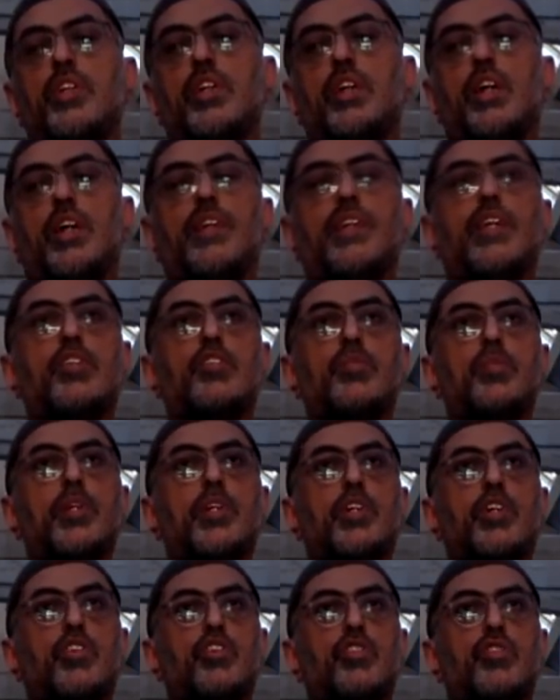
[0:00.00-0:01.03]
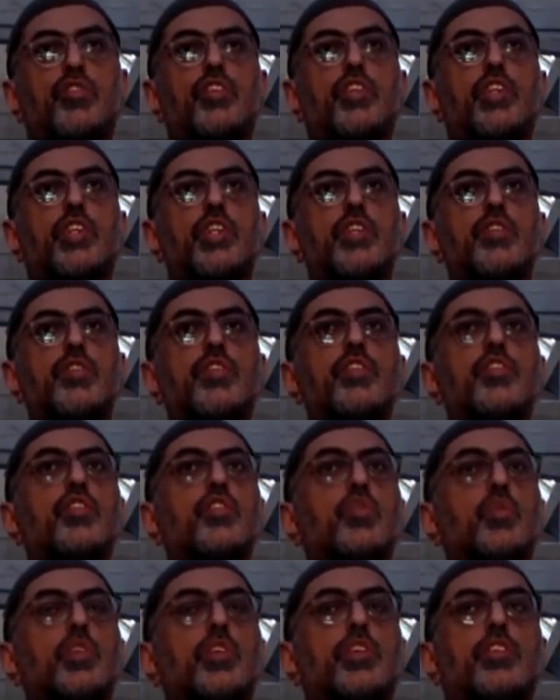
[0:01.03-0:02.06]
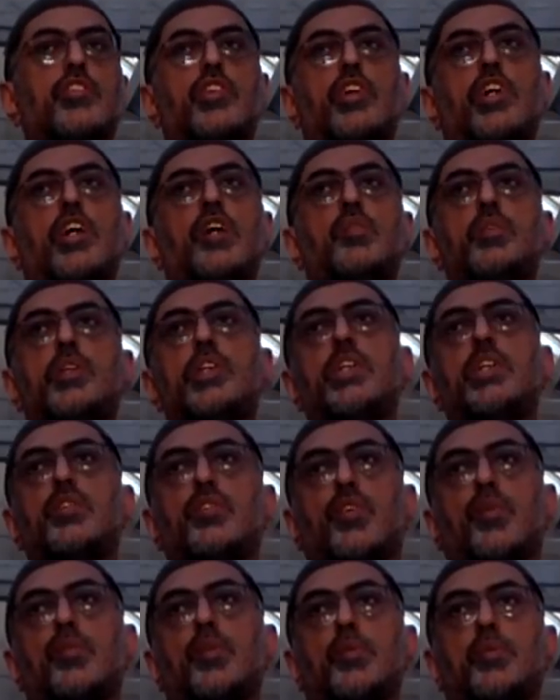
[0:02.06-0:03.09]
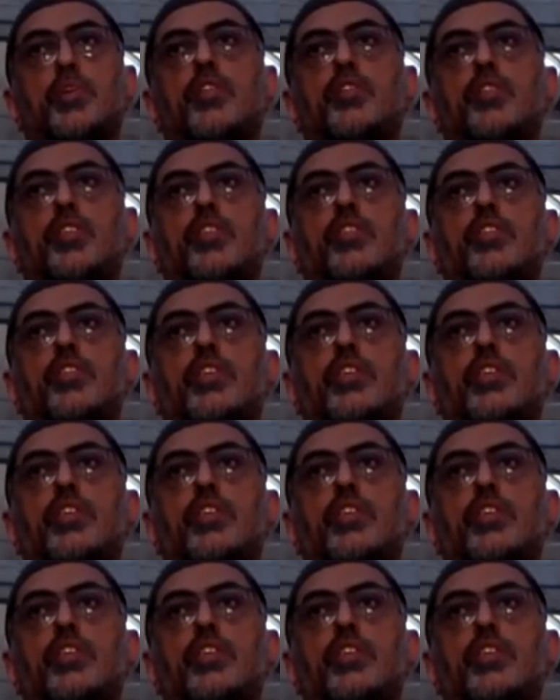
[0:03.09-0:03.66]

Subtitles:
And that's because of the difference of what the Sahaba heard from the Prophet.